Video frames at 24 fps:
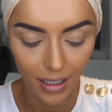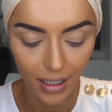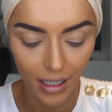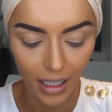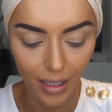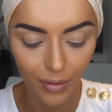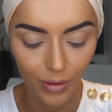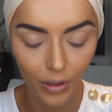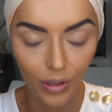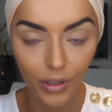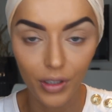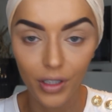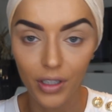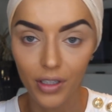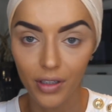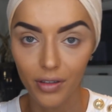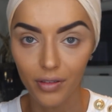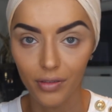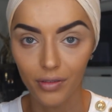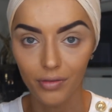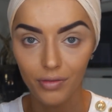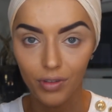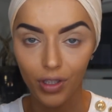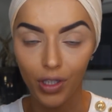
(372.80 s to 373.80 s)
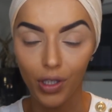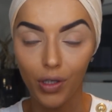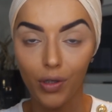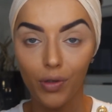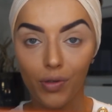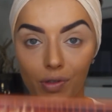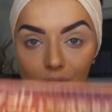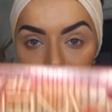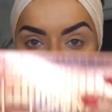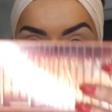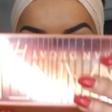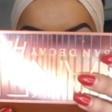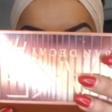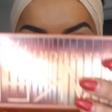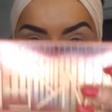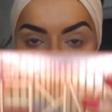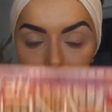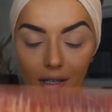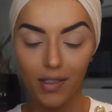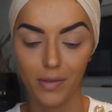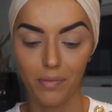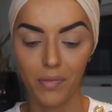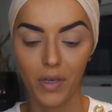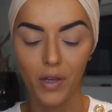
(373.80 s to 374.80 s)
I'm gonna use this
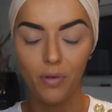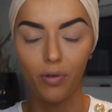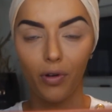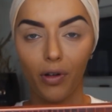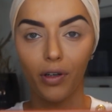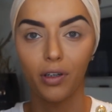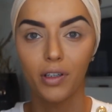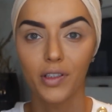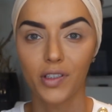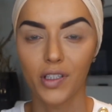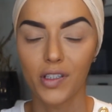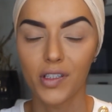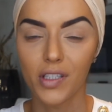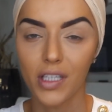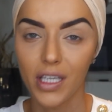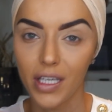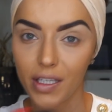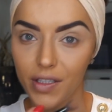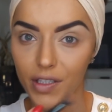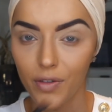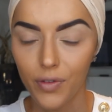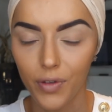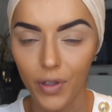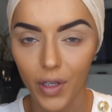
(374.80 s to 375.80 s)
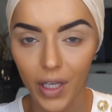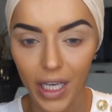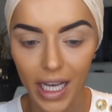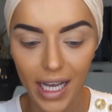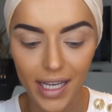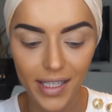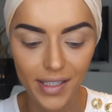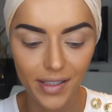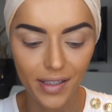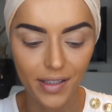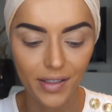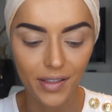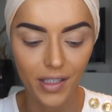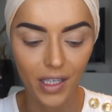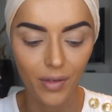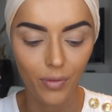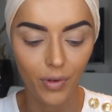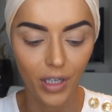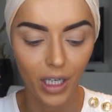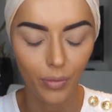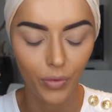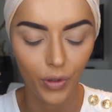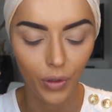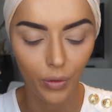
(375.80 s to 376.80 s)
as a mirror because it's easier for you guys to see
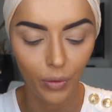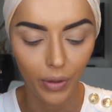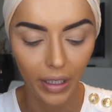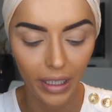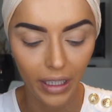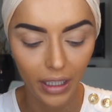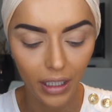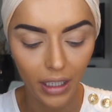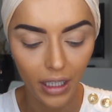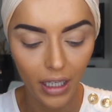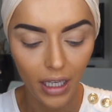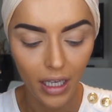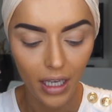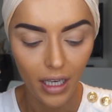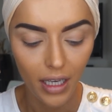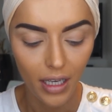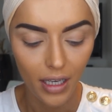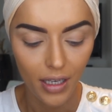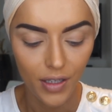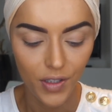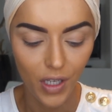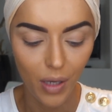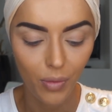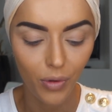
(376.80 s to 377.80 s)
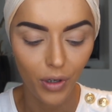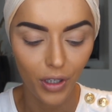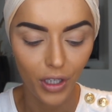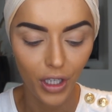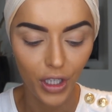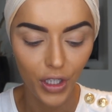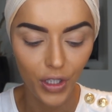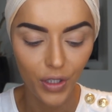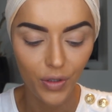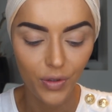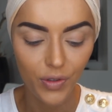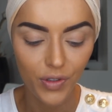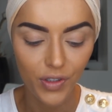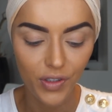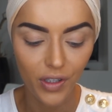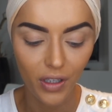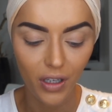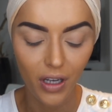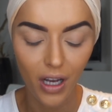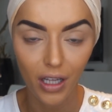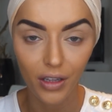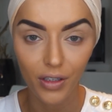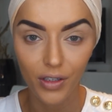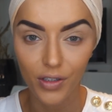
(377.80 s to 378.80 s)
what I'm doing. So I'm gonna use the
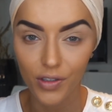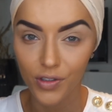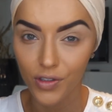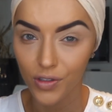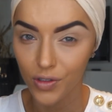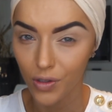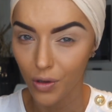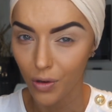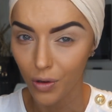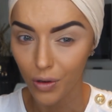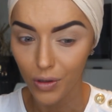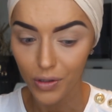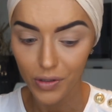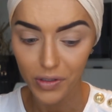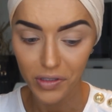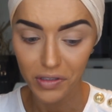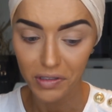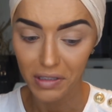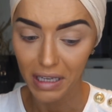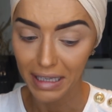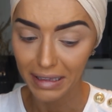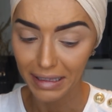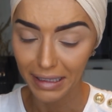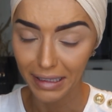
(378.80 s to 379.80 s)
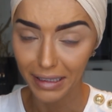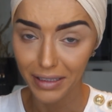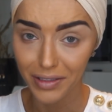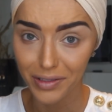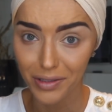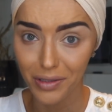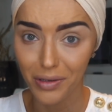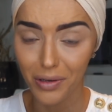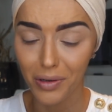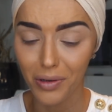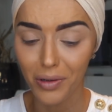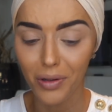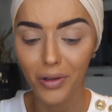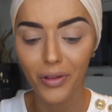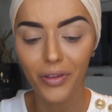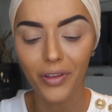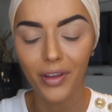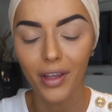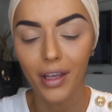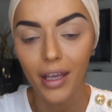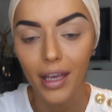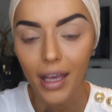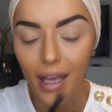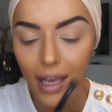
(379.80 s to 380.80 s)
color Sauce, I think it's
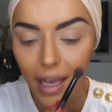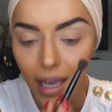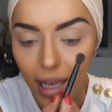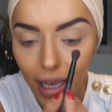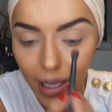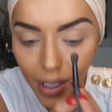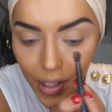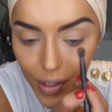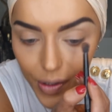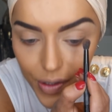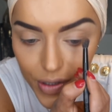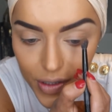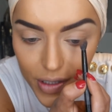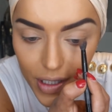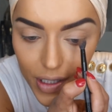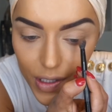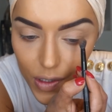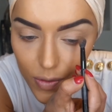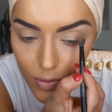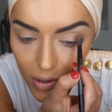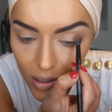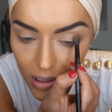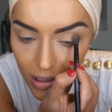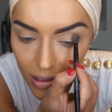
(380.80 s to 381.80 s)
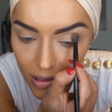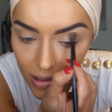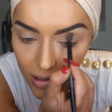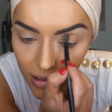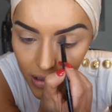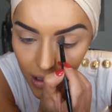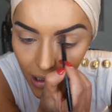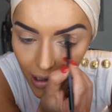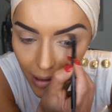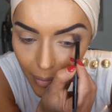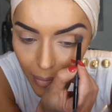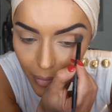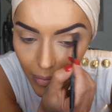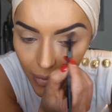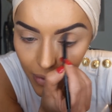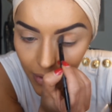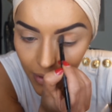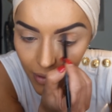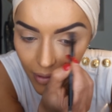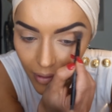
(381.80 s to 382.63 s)
called. I use this one on top.